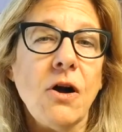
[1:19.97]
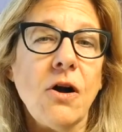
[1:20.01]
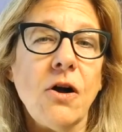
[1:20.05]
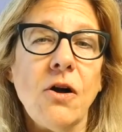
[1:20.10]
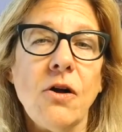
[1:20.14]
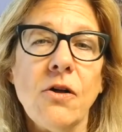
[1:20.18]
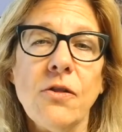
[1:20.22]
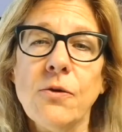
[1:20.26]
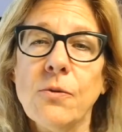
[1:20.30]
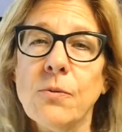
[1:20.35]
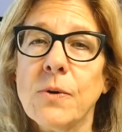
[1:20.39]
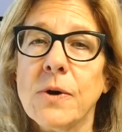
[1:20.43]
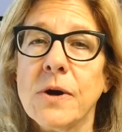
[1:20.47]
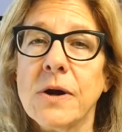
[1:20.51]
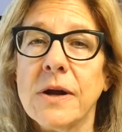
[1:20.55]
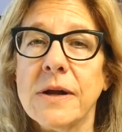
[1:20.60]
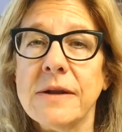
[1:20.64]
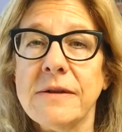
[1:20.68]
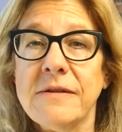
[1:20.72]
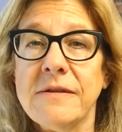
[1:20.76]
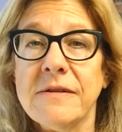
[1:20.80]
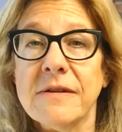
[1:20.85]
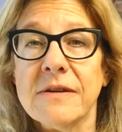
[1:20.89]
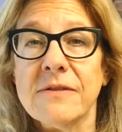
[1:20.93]
All the work
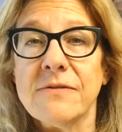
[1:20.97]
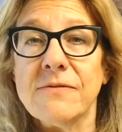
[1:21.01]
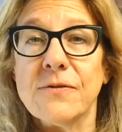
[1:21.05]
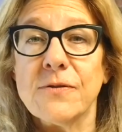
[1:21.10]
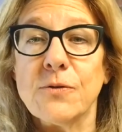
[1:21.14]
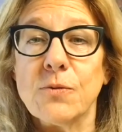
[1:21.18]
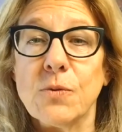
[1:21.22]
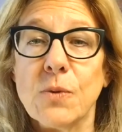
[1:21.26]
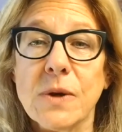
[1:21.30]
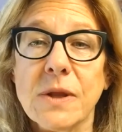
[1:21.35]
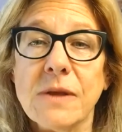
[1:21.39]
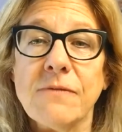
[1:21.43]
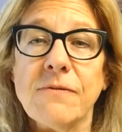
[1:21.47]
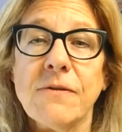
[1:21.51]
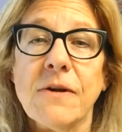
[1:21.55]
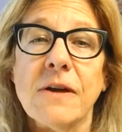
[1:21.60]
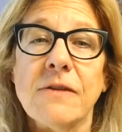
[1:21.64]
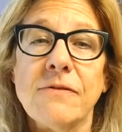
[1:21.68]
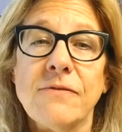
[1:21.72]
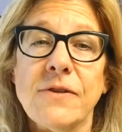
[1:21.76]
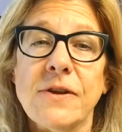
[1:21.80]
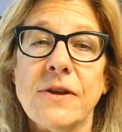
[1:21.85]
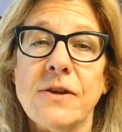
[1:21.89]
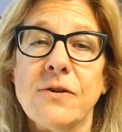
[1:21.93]
I'd done for
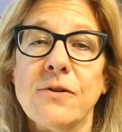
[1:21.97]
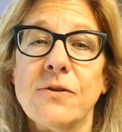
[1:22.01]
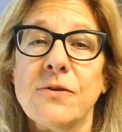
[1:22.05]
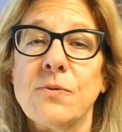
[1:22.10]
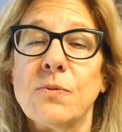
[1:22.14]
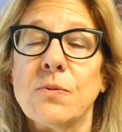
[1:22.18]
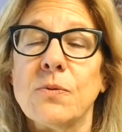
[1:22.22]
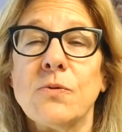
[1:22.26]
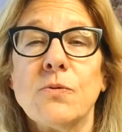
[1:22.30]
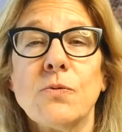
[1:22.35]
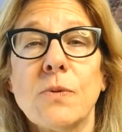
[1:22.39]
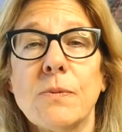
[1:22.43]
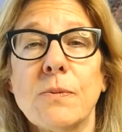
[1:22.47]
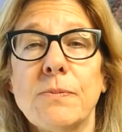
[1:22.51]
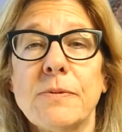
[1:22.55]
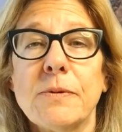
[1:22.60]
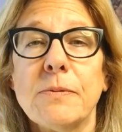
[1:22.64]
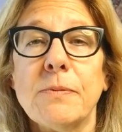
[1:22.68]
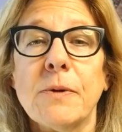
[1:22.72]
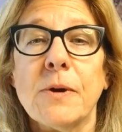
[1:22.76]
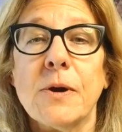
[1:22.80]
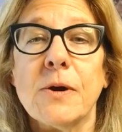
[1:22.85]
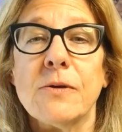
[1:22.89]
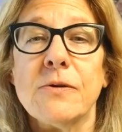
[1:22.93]
25 years was ripped
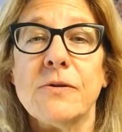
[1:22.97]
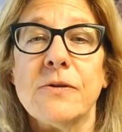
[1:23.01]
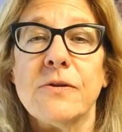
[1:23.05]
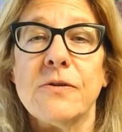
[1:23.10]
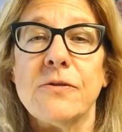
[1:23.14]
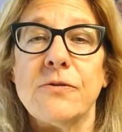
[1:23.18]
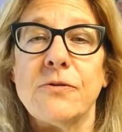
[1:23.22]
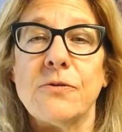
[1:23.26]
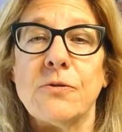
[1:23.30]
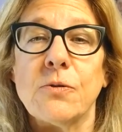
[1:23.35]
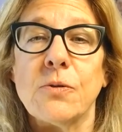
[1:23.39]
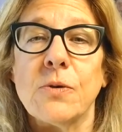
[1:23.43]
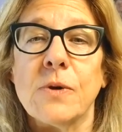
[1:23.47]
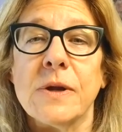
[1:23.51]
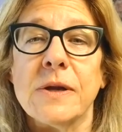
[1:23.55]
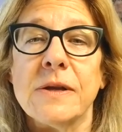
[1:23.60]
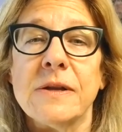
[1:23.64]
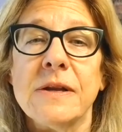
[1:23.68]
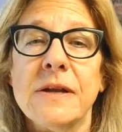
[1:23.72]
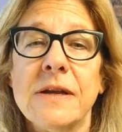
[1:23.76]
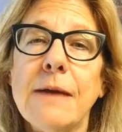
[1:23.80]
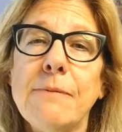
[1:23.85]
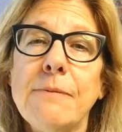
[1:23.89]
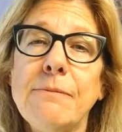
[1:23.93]
apart and
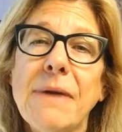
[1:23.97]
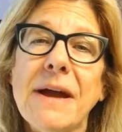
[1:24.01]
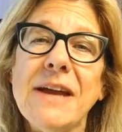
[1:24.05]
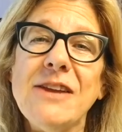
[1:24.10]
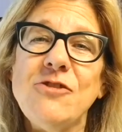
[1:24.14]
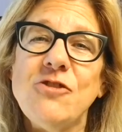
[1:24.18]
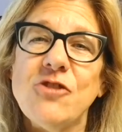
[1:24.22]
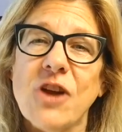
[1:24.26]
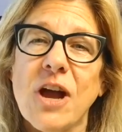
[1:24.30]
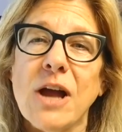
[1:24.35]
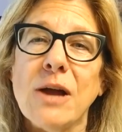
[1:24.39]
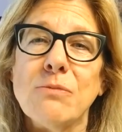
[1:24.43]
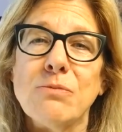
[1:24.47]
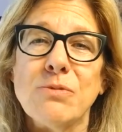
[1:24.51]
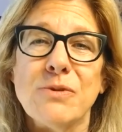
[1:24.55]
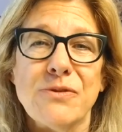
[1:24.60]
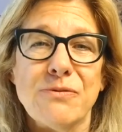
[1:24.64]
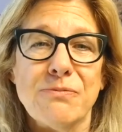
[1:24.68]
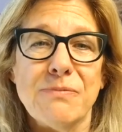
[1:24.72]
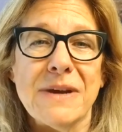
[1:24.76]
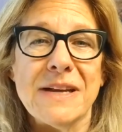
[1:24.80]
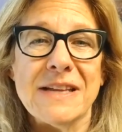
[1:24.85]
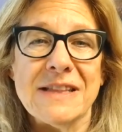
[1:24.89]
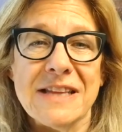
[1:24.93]
destroyed. And my job
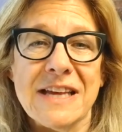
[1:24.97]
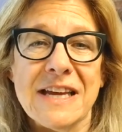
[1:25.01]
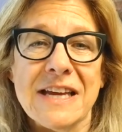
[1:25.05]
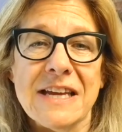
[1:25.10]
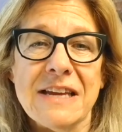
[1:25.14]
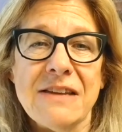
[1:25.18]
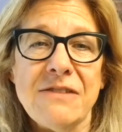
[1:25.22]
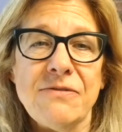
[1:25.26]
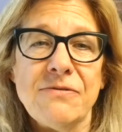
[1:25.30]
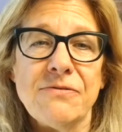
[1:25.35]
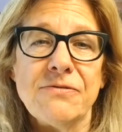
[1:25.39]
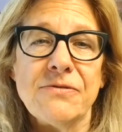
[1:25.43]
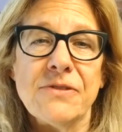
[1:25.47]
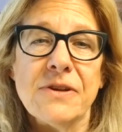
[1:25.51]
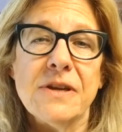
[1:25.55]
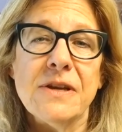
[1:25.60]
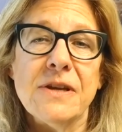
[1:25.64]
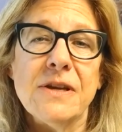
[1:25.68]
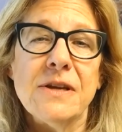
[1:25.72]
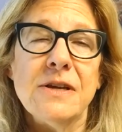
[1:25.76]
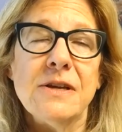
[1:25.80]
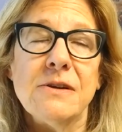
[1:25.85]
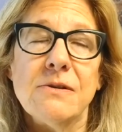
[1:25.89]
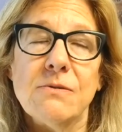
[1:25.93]
was my life.
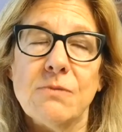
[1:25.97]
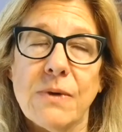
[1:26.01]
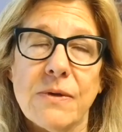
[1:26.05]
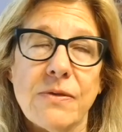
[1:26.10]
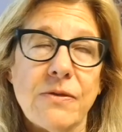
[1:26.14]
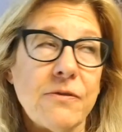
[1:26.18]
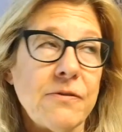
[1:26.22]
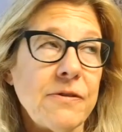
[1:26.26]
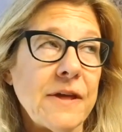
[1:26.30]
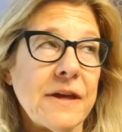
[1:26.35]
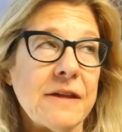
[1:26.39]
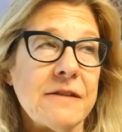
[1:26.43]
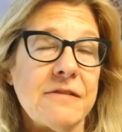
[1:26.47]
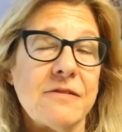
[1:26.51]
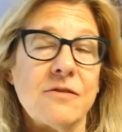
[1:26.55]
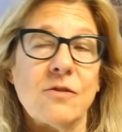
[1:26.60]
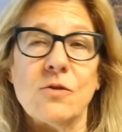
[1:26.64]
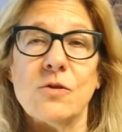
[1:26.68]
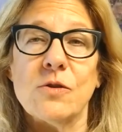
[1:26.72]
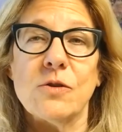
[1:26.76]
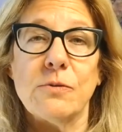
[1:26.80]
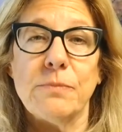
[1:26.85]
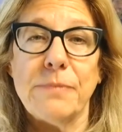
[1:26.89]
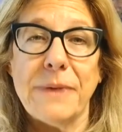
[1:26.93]
Whether that's
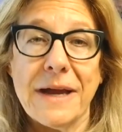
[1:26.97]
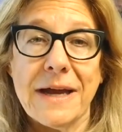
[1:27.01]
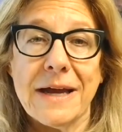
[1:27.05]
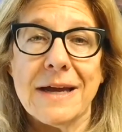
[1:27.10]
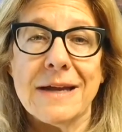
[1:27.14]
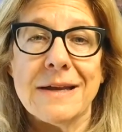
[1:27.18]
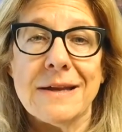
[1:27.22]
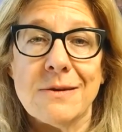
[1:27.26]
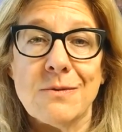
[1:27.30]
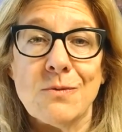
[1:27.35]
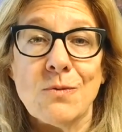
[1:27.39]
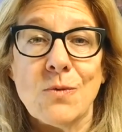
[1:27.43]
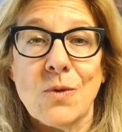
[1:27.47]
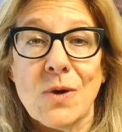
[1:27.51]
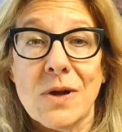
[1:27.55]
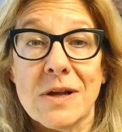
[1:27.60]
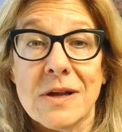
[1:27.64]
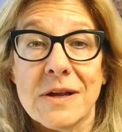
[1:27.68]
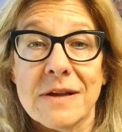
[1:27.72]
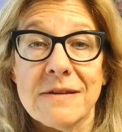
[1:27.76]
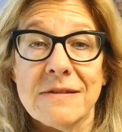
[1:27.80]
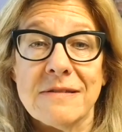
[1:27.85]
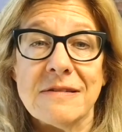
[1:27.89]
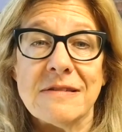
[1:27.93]
good or bad, it
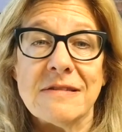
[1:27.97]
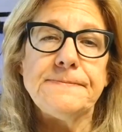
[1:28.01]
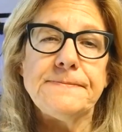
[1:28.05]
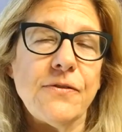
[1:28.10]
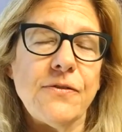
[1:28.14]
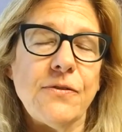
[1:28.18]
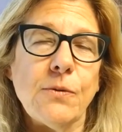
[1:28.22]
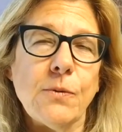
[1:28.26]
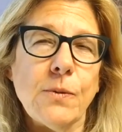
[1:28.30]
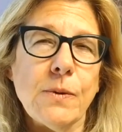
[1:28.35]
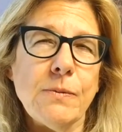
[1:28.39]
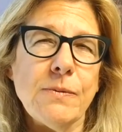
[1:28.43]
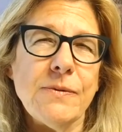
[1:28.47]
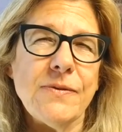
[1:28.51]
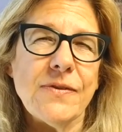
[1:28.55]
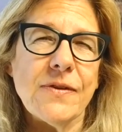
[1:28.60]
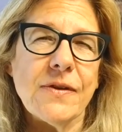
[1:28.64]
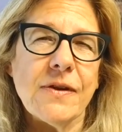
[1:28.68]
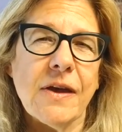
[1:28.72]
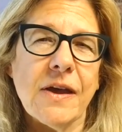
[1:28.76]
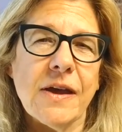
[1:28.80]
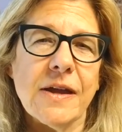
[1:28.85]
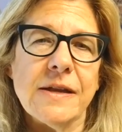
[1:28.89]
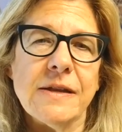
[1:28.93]
was. So it was
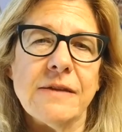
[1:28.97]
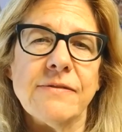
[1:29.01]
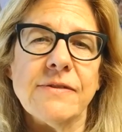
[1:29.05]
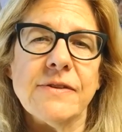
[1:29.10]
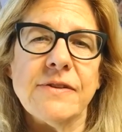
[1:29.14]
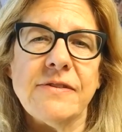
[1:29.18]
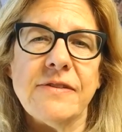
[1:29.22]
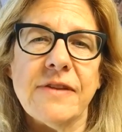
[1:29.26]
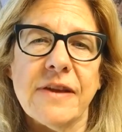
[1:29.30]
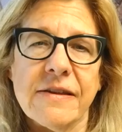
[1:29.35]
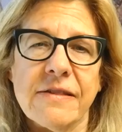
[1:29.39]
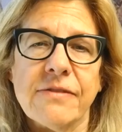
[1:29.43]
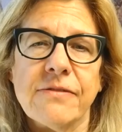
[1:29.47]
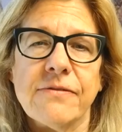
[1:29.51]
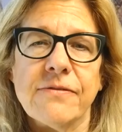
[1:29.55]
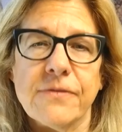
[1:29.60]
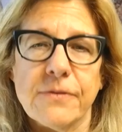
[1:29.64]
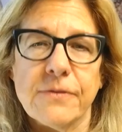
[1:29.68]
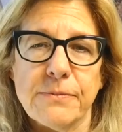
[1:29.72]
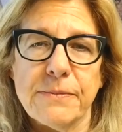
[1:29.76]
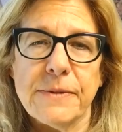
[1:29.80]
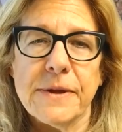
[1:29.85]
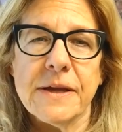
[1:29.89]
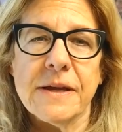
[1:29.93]
a kind of a death
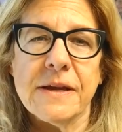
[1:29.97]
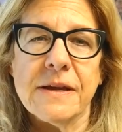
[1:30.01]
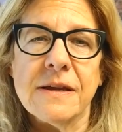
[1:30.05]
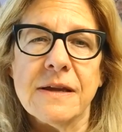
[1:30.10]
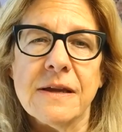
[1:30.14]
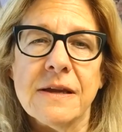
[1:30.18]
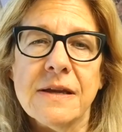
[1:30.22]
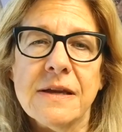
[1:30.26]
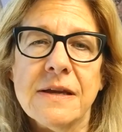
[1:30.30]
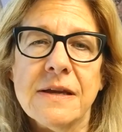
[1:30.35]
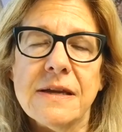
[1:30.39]
for me.